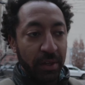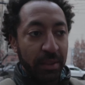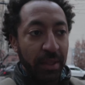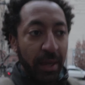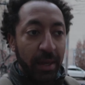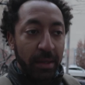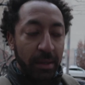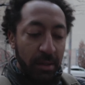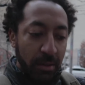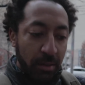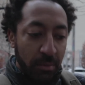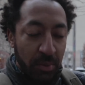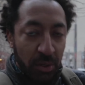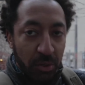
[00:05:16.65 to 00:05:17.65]
like that, it
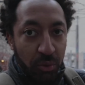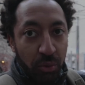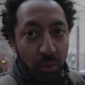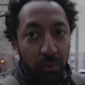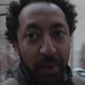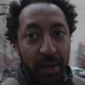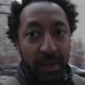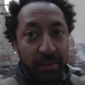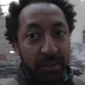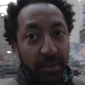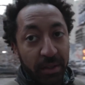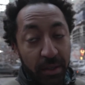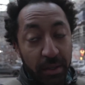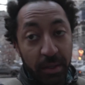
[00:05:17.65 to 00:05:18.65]
can be a cool way
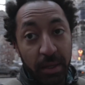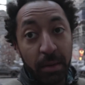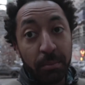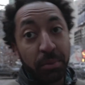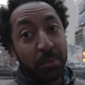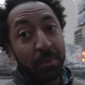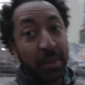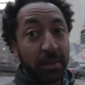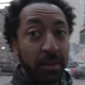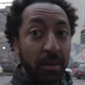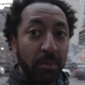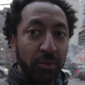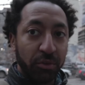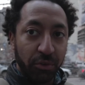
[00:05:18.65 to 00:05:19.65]
to implement
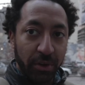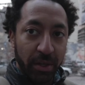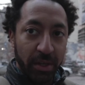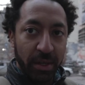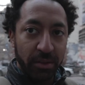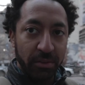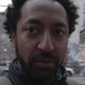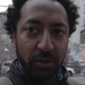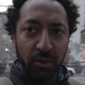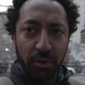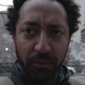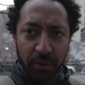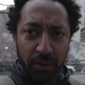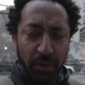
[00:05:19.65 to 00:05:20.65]
symmetry into
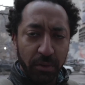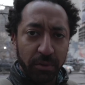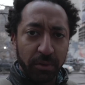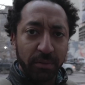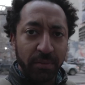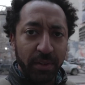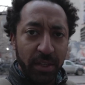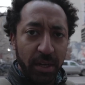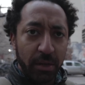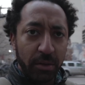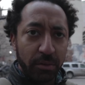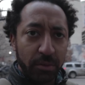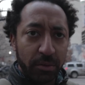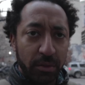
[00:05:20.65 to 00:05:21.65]
your photos and
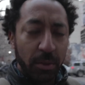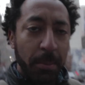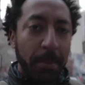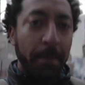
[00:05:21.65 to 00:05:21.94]
videos.